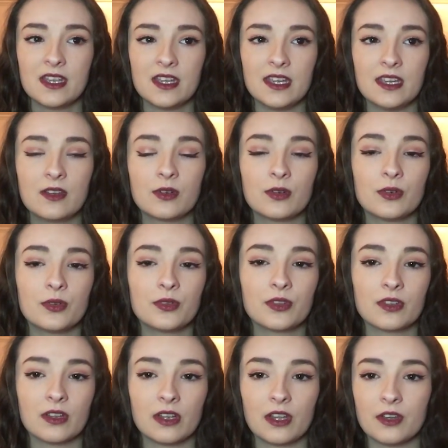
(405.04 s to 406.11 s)
He called
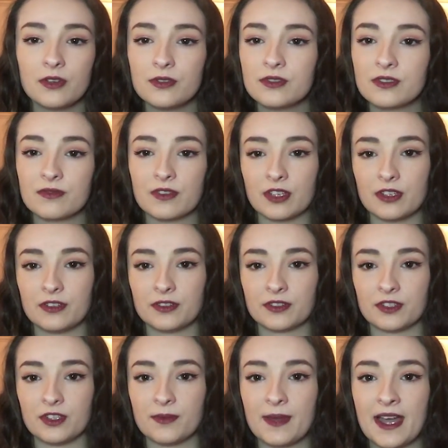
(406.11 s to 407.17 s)
loads of girls up